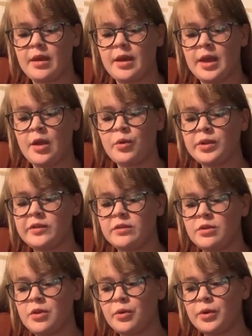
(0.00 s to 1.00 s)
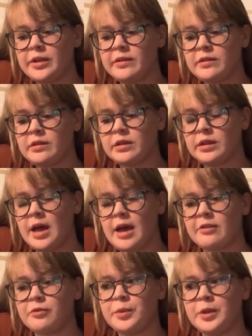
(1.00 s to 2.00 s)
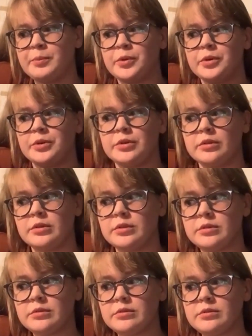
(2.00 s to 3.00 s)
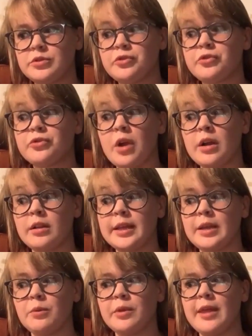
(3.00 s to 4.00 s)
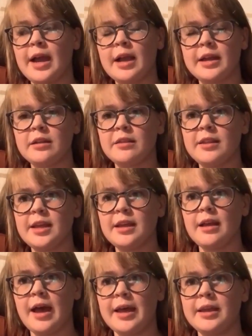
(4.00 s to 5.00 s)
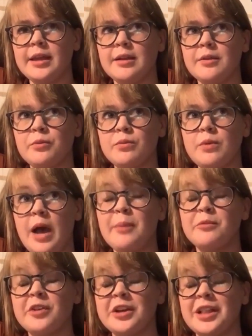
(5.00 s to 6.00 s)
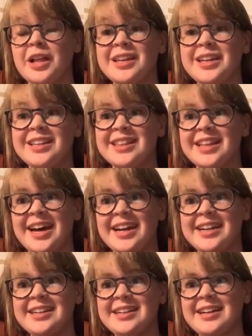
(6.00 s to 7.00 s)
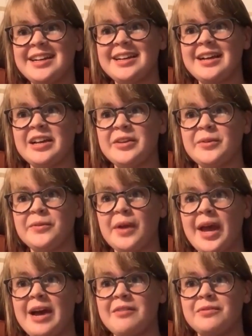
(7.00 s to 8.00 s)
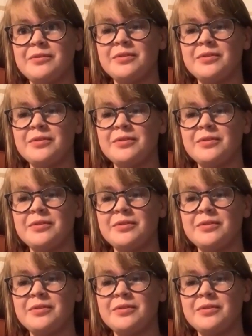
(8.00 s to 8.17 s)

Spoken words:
I always noticed a lot of people struggling with that kind of thing. I'm very lucky in that I have